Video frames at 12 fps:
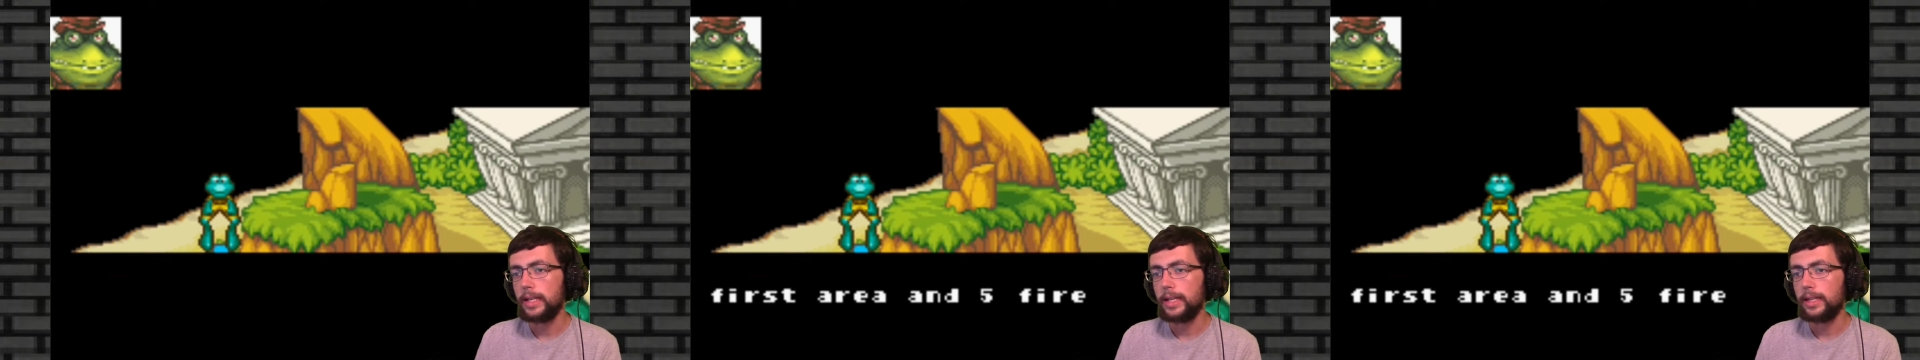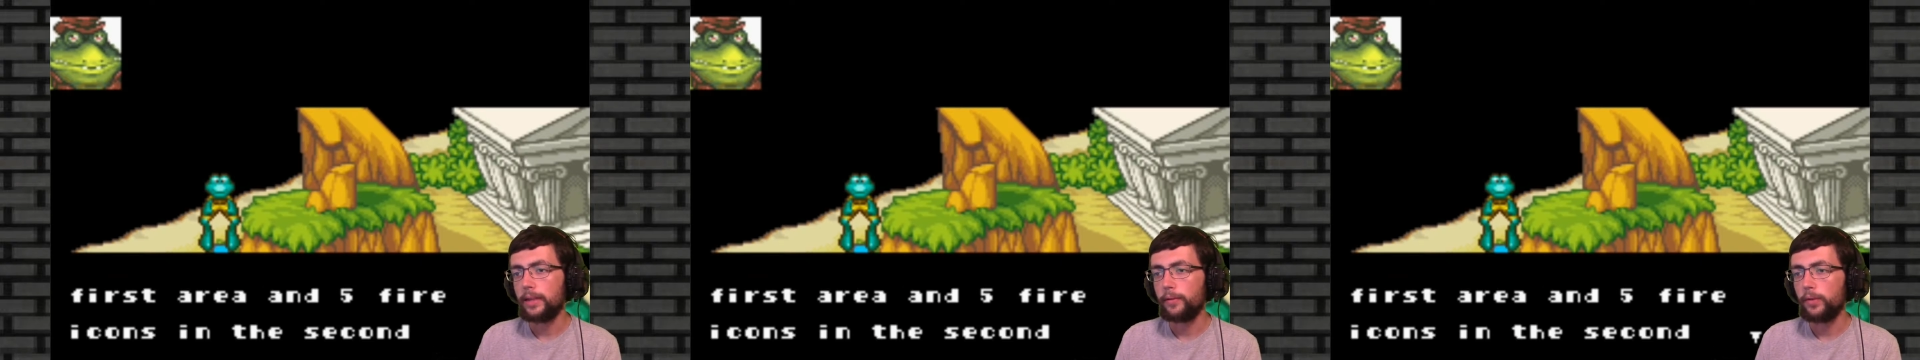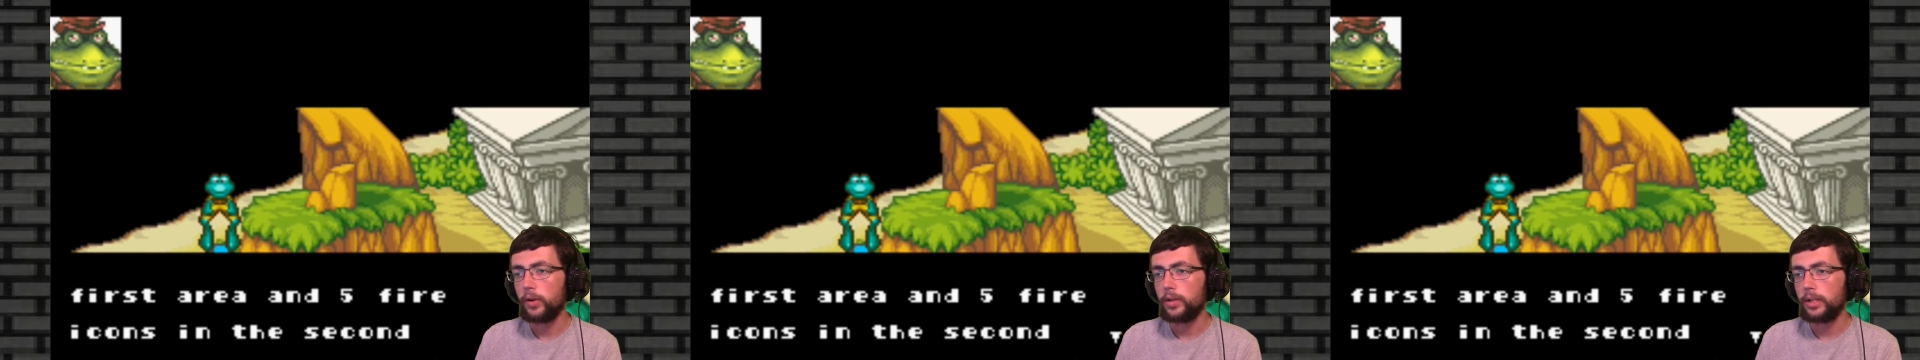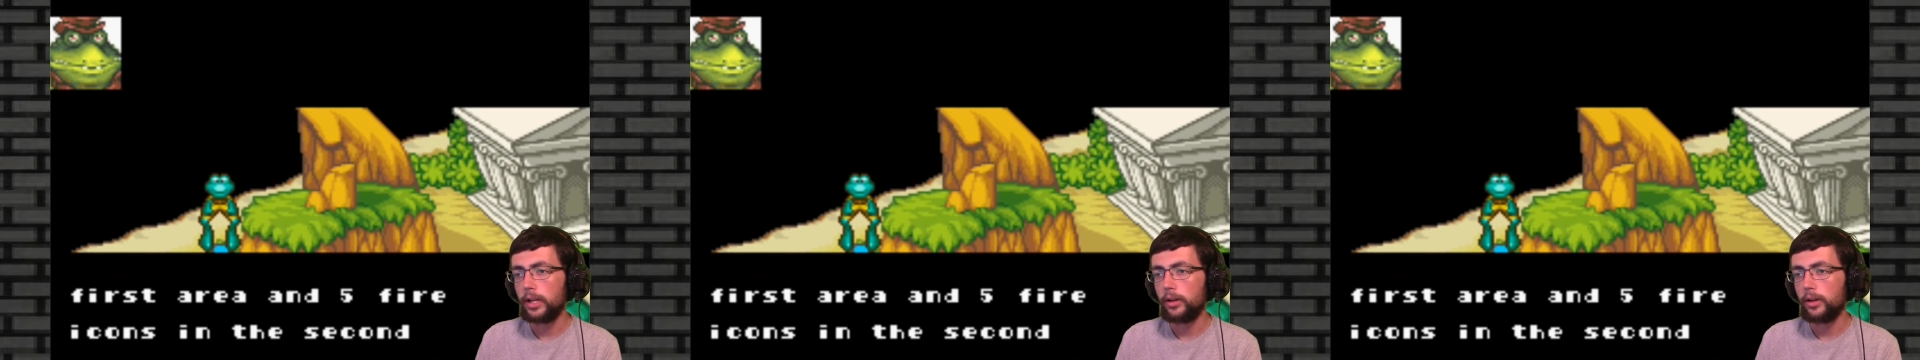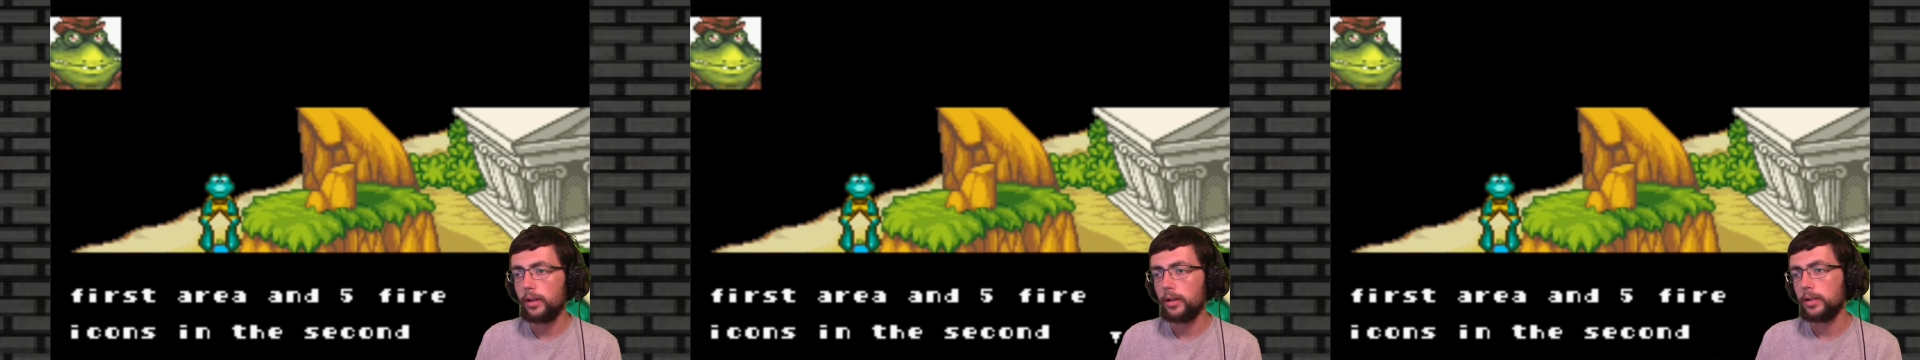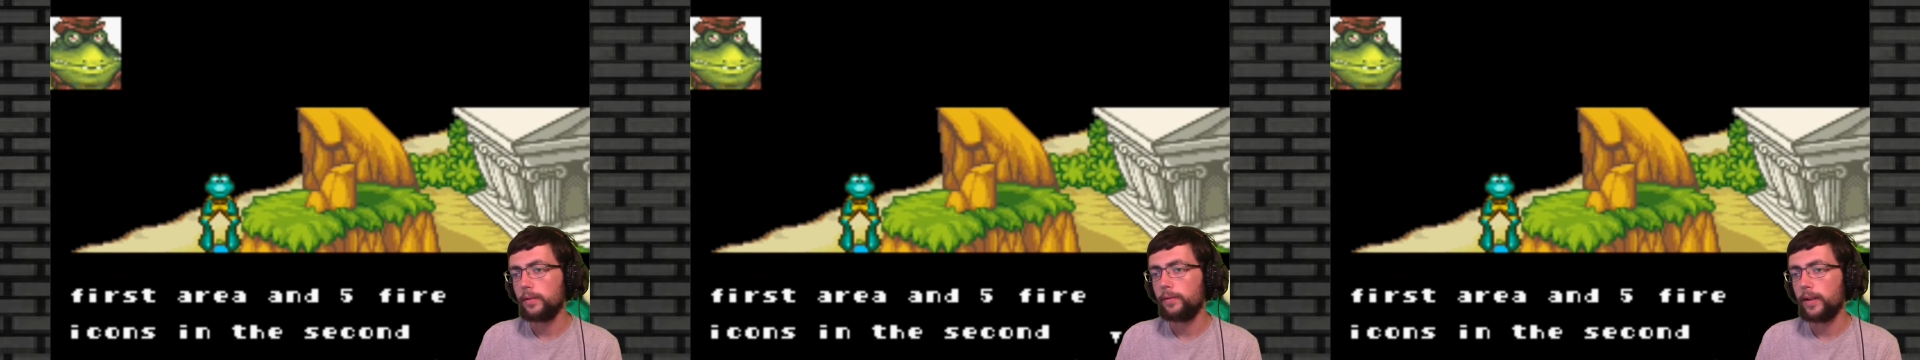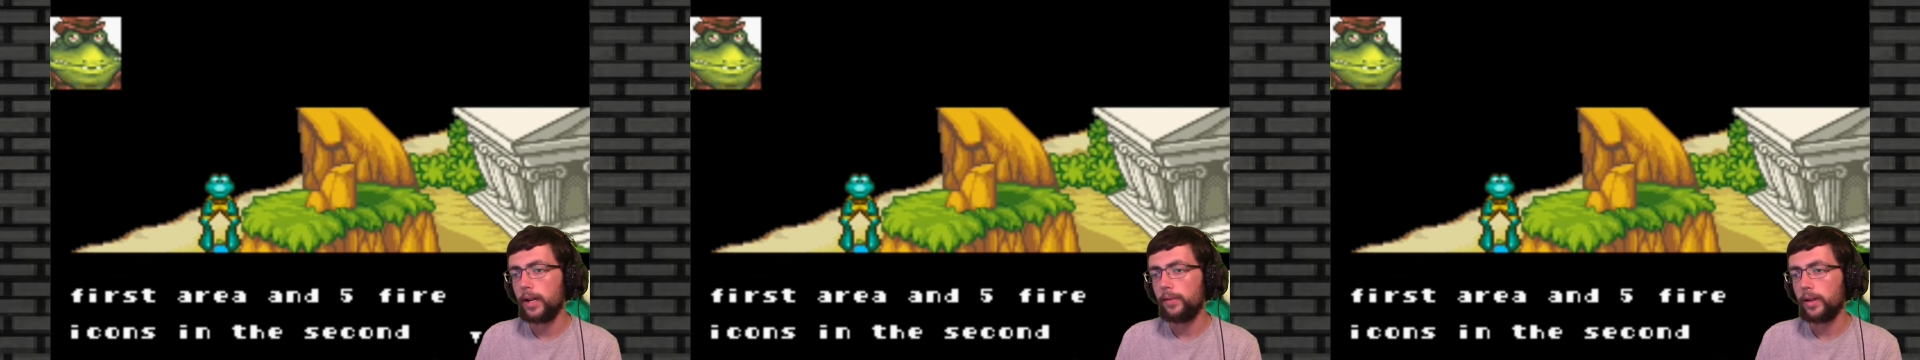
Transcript: in the first area and 5